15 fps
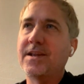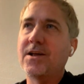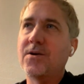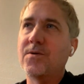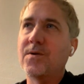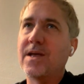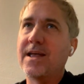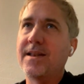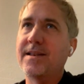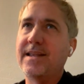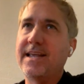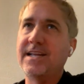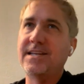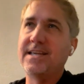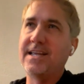you know,
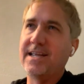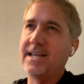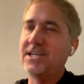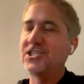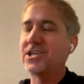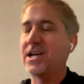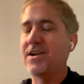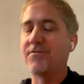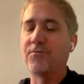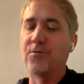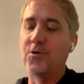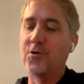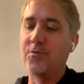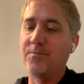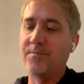and e- each kind of
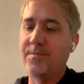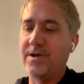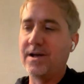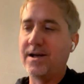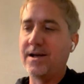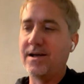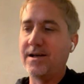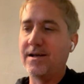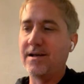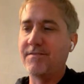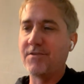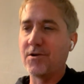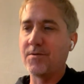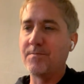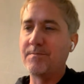room uh,
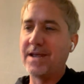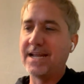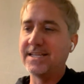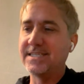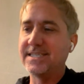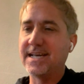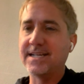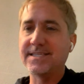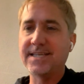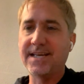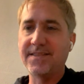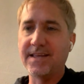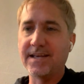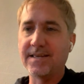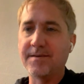of our main sets
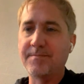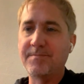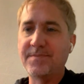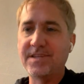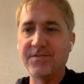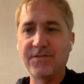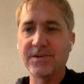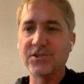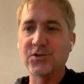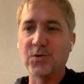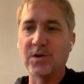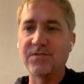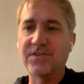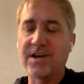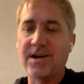had like a different
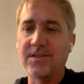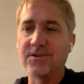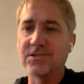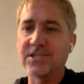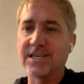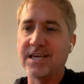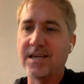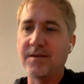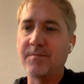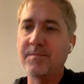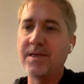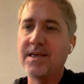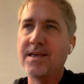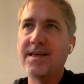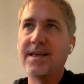sort of color scheme,